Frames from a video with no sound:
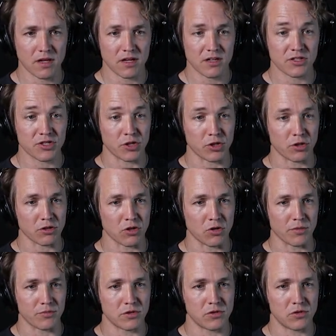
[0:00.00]
So it'll go
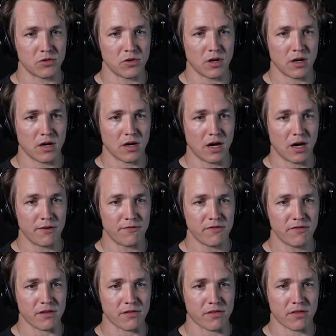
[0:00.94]
up to a
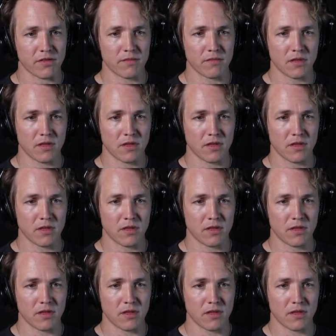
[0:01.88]
fifth.